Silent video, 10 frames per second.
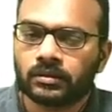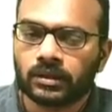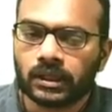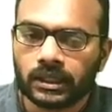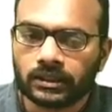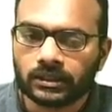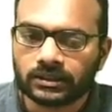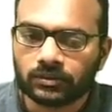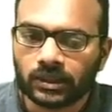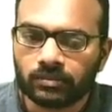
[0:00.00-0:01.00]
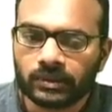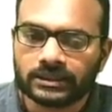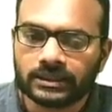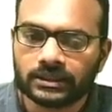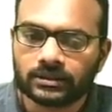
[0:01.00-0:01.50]
and there is 1 by
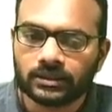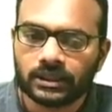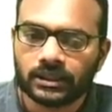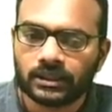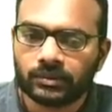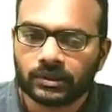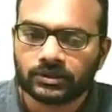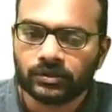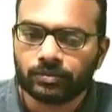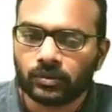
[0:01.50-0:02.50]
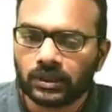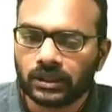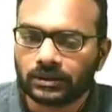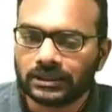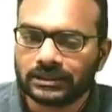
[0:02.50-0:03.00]
c square here because we pulled
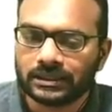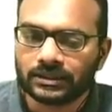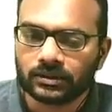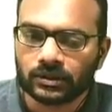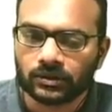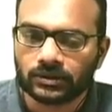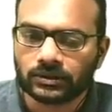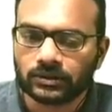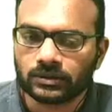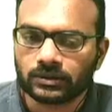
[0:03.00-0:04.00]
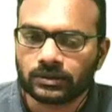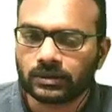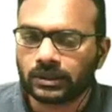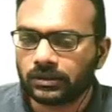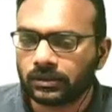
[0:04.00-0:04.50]
out the c square also.
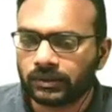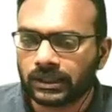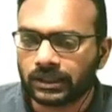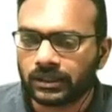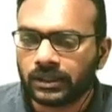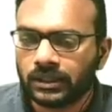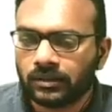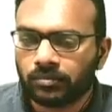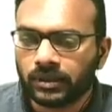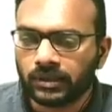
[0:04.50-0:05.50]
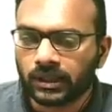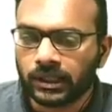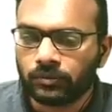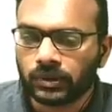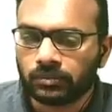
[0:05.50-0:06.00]
Right, or we can maybe
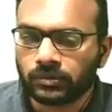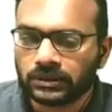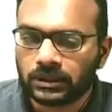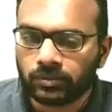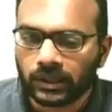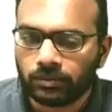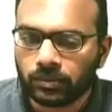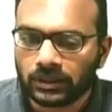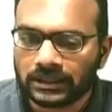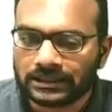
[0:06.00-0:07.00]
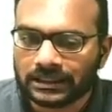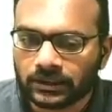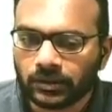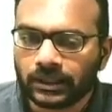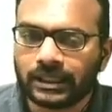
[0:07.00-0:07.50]
write one more step. I will pull the c
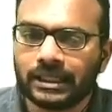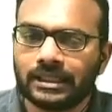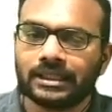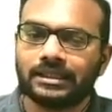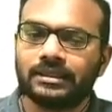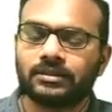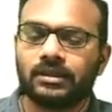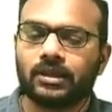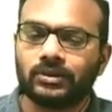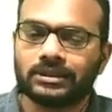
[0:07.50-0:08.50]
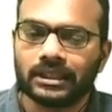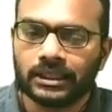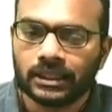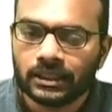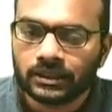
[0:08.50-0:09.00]
square delta t square outside.
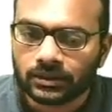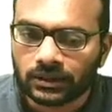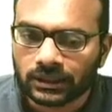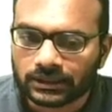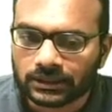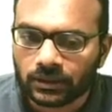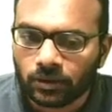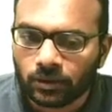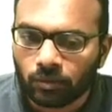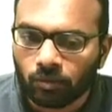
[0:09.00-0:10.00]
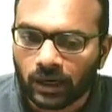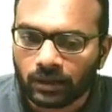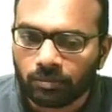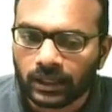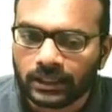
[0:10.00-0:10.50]
So, there is a
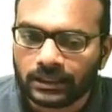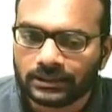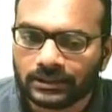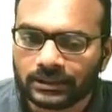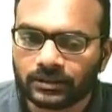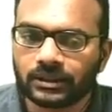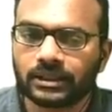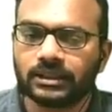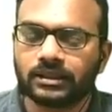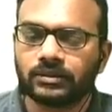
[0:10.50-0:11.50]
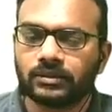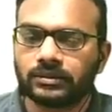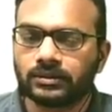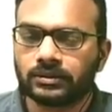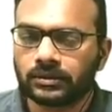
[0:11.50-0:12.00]
1 by c square there also.
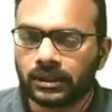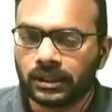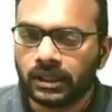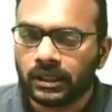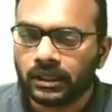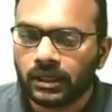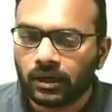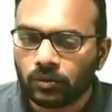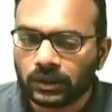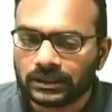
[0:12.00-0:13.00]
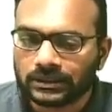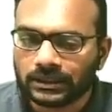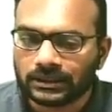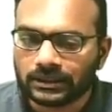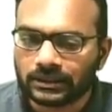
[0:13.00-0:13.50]
Okay. Now, what is
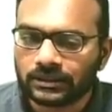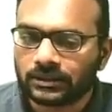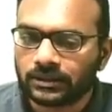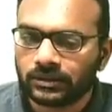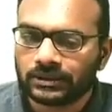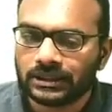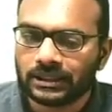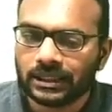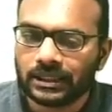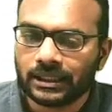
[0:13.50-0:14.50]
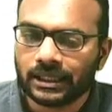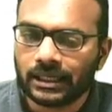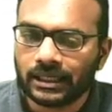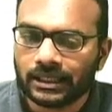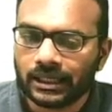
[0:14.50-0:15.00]
this? You see that
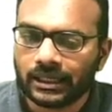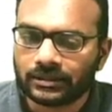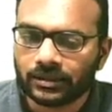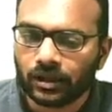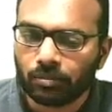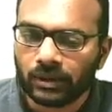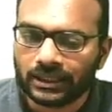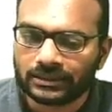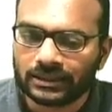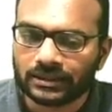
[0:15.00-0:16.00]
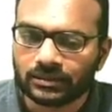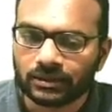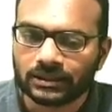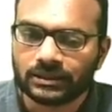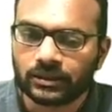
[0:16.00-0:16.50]
delta s square by c square
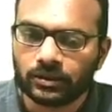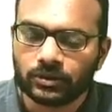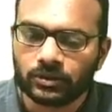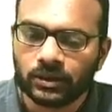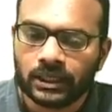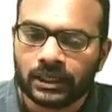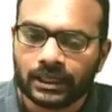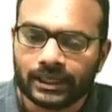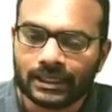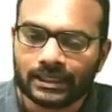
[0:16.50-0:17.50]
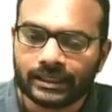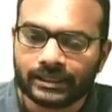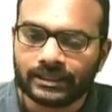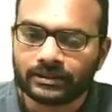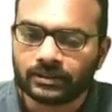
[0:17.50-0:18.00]
is equal to delta
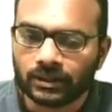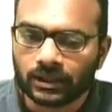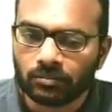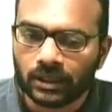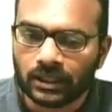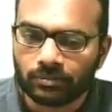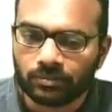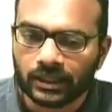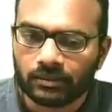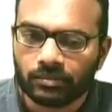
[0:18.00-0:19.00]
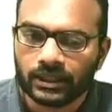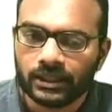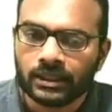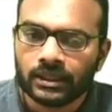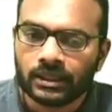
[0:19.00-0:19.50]
t square multiplied by
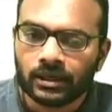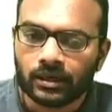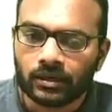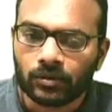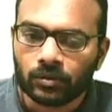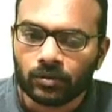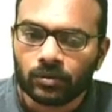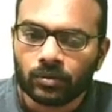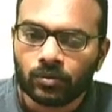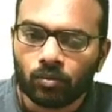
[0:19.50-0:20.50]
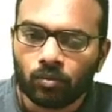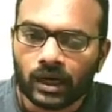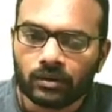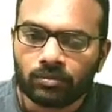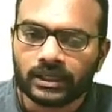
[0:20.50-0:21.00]

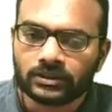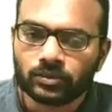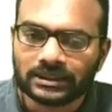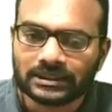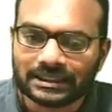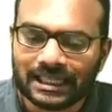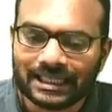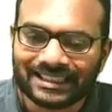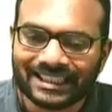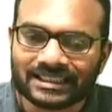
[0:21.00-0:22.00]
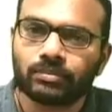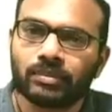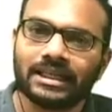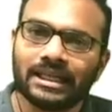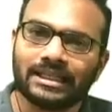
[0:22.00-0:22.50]
1 minus, what's this delta x by
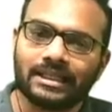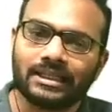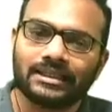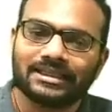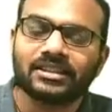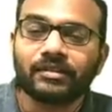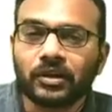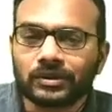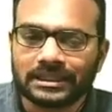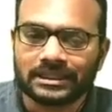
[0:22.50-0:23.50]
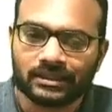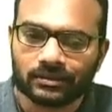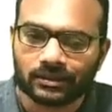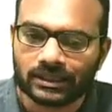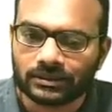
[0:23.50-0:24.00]
delta t? That's a velocity.
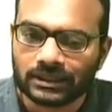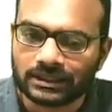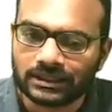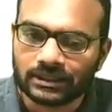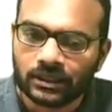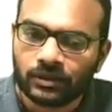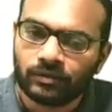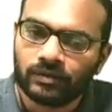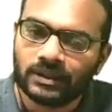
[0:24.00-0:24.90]
Alright, so it is v